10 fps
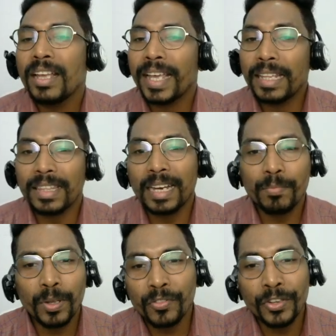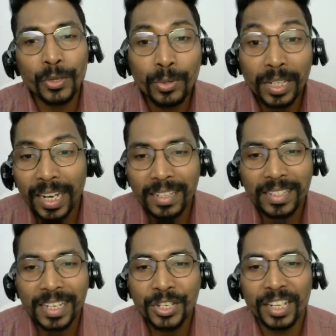enthalpy of
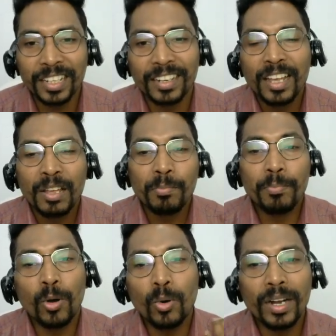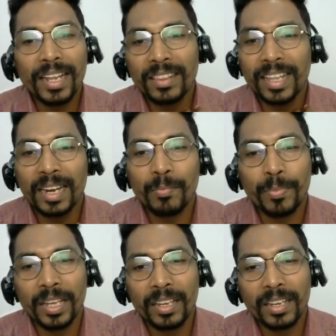neutralization, bond
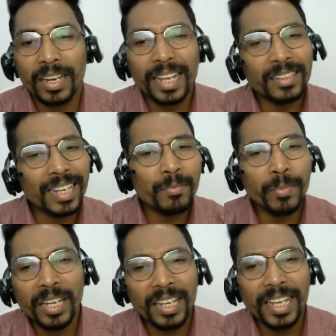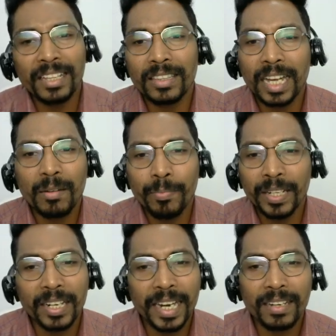enthalpy, like that many
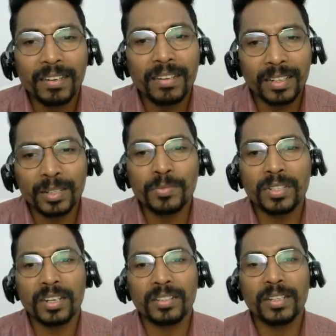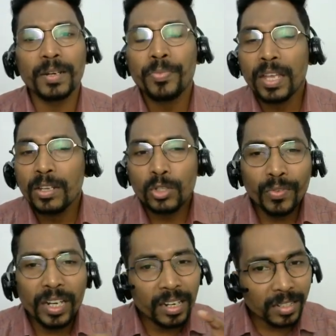enthalpy related terms are there. So
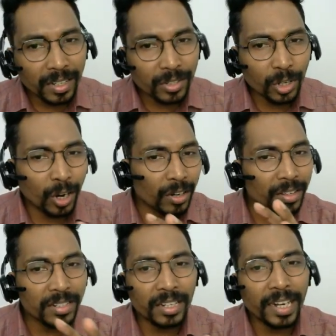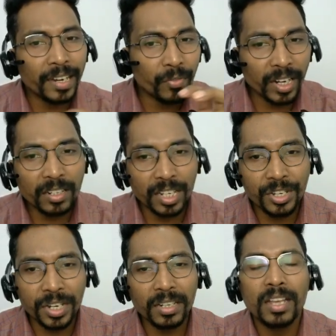we'll discuss all this in a different
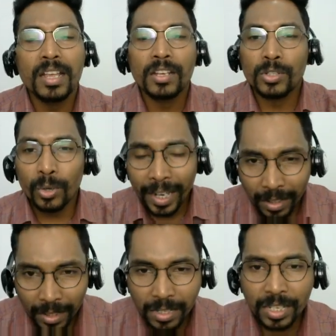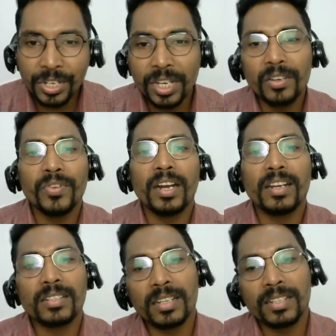session. So in this session, we are
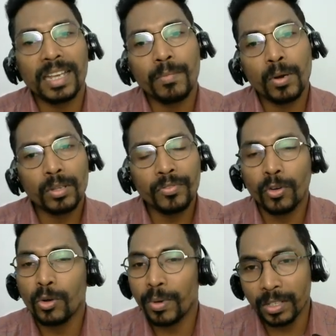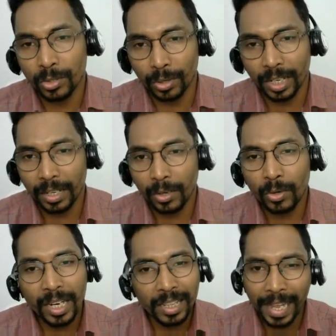discussing about the formulas
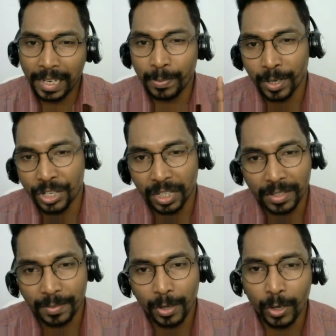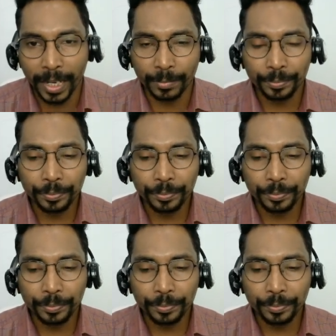only the expressions. Okay.